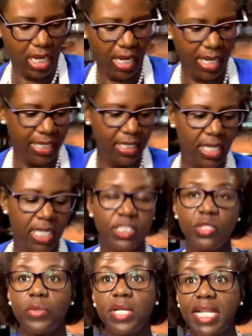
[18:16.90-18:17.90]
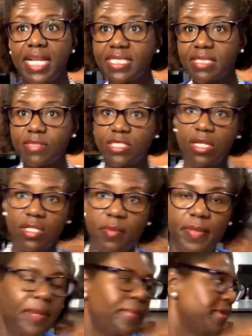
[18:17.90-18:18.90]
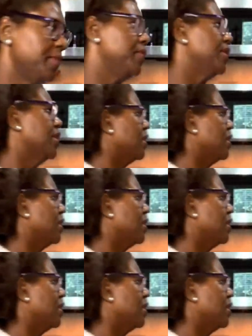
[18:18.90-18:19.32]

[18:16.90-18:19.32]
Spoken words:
All right. So we're going to get some salt and pepper to put in